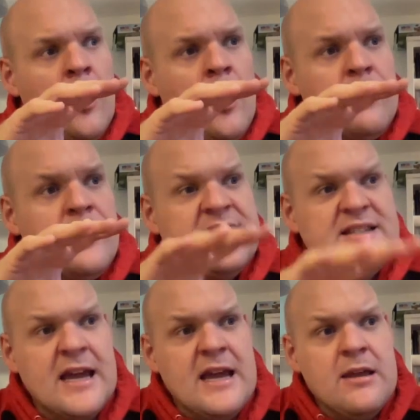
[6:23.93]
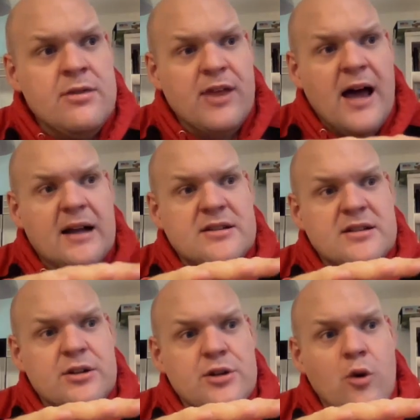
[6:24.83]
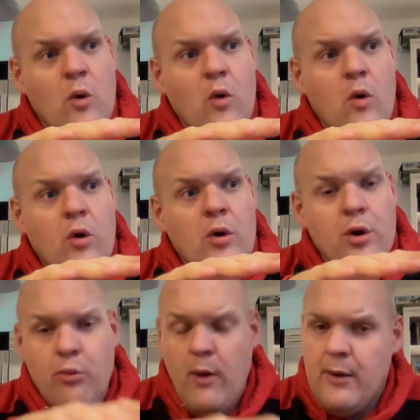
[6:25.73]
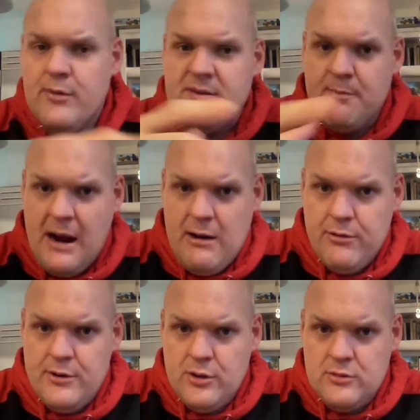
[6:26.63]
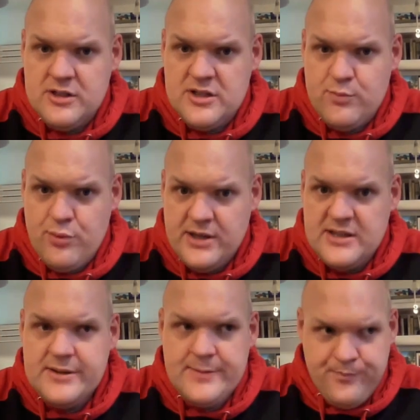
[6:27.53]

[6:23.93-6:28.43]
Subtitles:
They say that your career is a marathon, not a sprint.